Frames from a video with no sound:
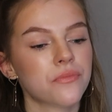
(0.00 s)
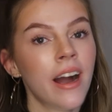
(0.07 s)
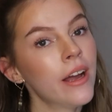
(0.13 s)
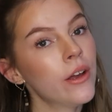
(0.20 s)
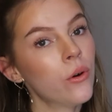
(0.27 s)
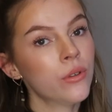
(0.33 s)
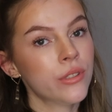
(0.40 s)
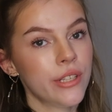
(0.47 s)

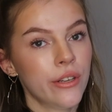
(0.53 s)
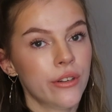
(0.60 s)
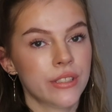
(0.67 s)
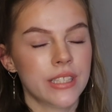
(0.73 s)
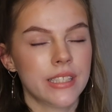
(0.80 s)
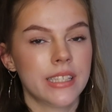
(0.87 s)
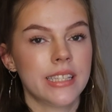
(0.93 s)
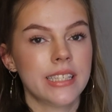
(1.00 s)
I also
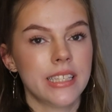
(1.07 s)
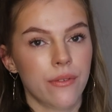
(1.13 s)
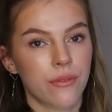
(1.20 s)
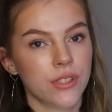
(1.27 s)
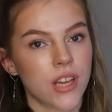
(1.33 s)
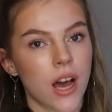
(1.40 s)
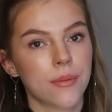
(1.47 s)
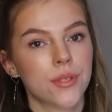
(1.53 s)
looked into the
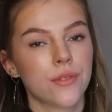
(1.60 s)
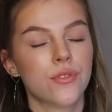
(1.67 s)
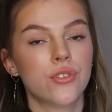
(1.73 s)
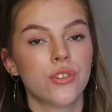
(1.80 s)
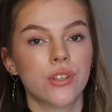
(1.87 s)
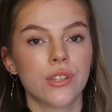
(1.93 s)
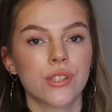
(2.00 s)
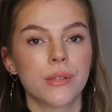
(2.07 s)
different types of
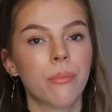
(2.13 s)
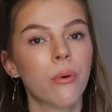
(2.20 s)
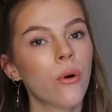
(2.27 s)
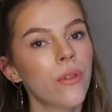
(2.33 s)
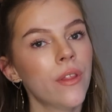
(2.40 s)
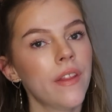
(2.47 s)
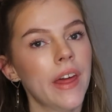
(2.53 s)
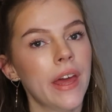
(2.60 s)
student
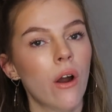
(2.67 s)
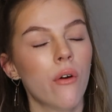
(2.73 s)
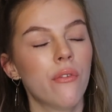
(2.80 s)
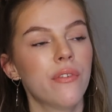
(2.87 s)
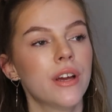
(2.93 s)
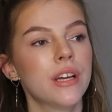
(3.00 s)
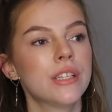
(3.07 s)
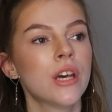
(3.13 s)
support that they
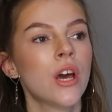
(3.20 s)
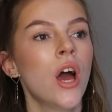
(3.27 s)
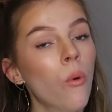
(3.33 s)
offered,